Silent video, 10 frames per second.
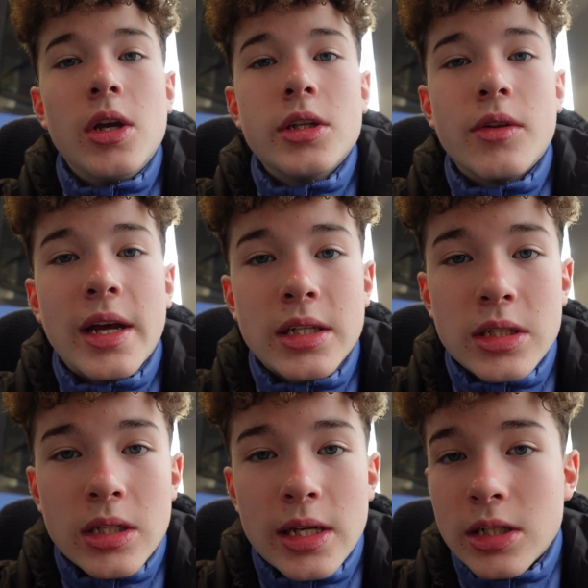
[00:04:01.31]
So
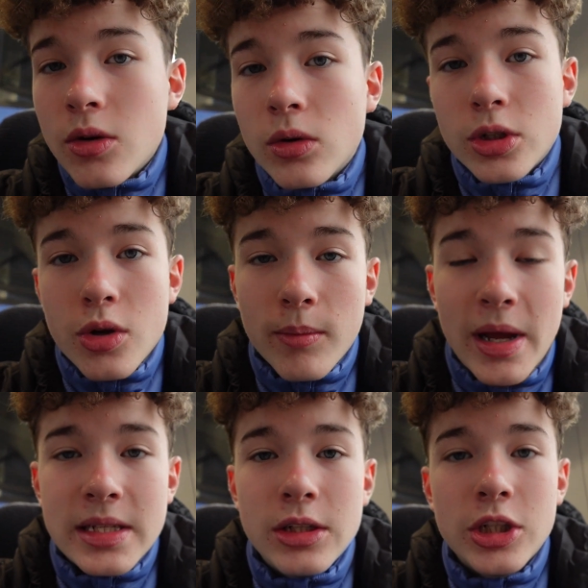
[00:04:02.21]
it's not doing
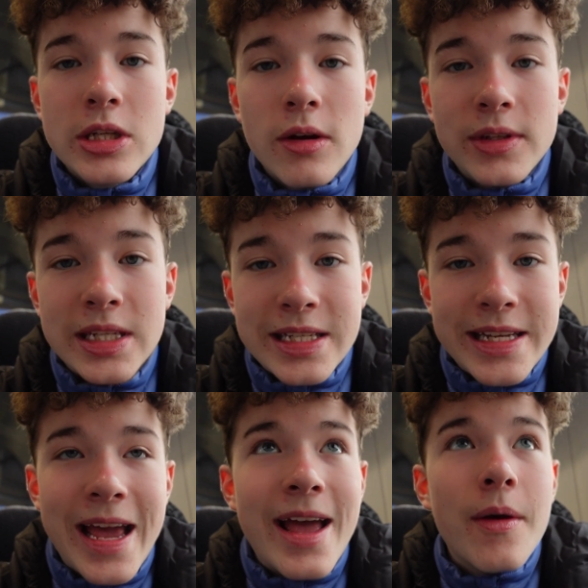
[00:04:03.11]
passenger services
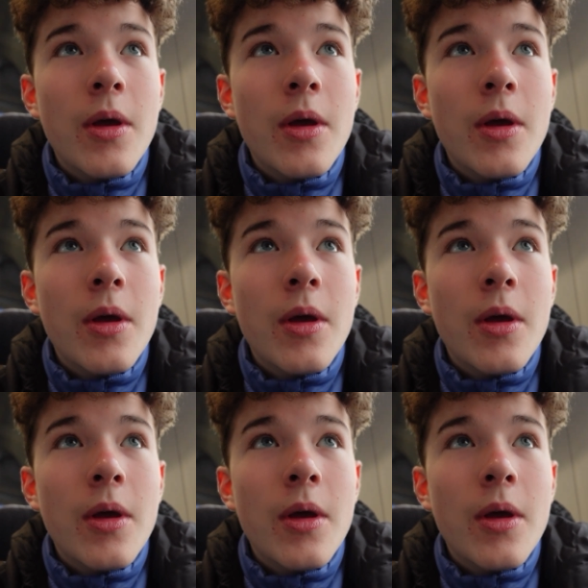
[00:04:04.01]
yet,